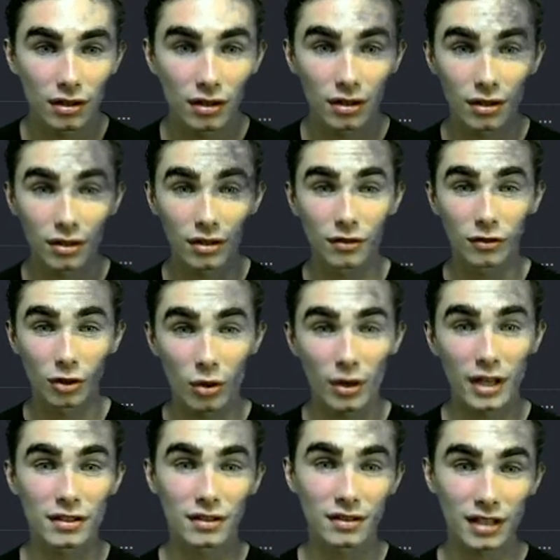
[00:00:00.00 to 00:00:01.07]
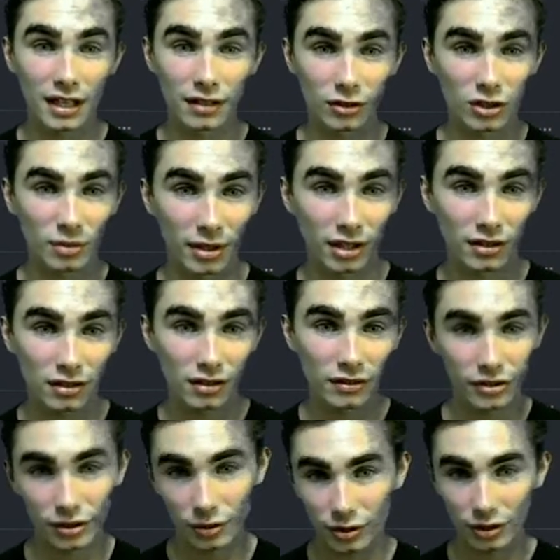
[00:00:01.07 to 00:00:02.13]
requests and responses are
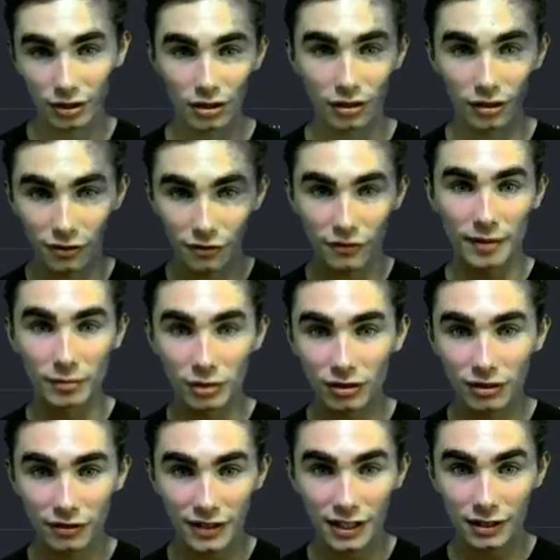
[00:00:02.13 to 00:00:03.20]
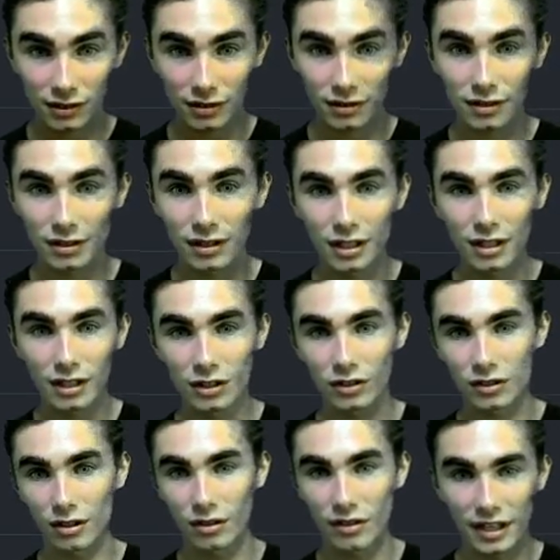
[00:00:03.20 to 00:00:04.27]
what are called ephemeral events. So
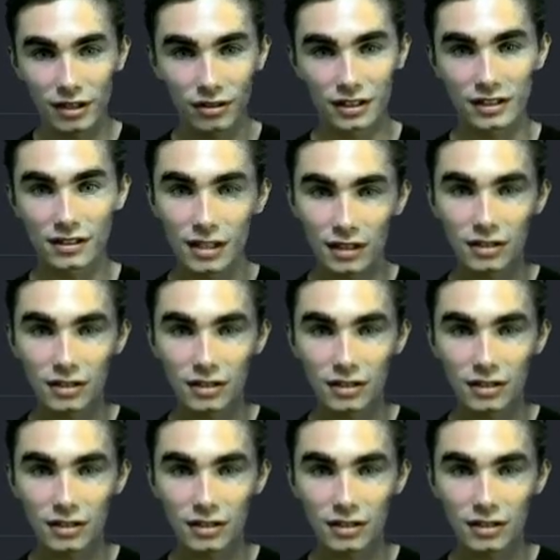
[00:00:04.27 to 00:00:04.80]
they don't exist on the